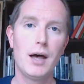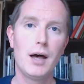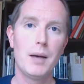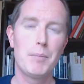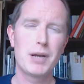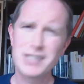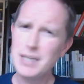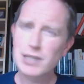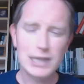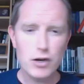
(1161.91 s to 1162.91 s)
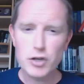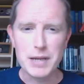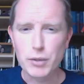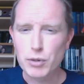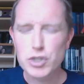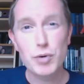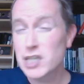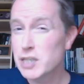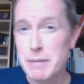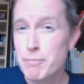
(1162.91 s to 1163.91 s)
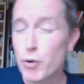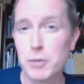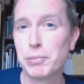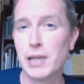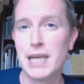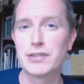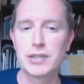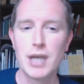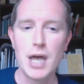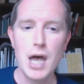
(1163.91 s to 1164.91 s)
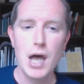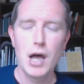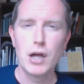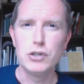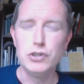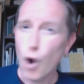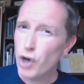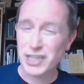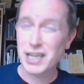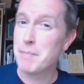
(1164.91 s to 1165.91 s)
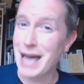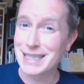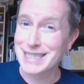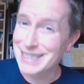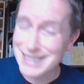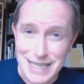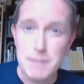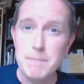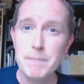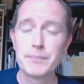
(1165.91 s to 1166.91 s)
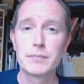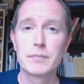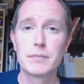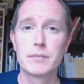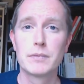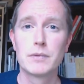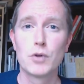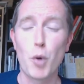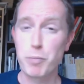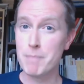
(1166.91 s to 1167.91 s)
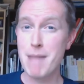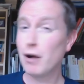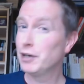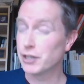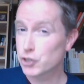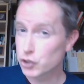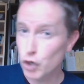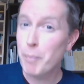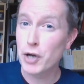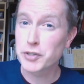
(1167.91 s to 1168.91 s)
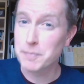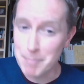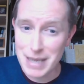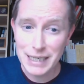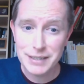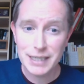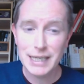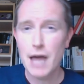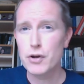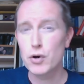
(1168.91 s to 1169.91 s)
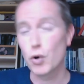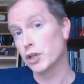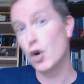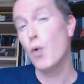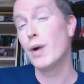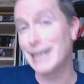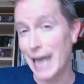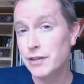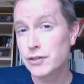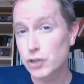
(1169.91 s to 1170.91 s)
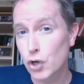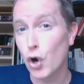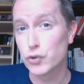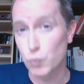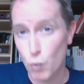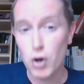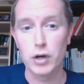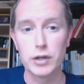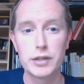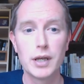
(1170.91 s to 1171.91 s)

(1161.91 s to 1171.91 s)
But it seems clear to me the restrictions have been put in place not as a command to sin, or primarily to stop us meeting together or to go against God's word.